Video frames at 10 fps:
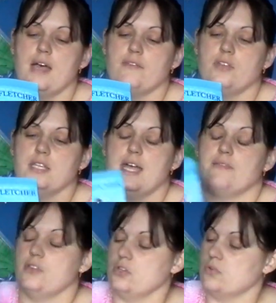I've
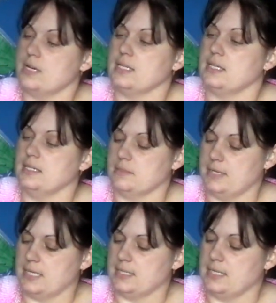heard great things
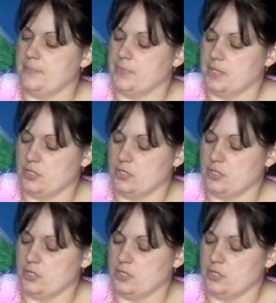about it,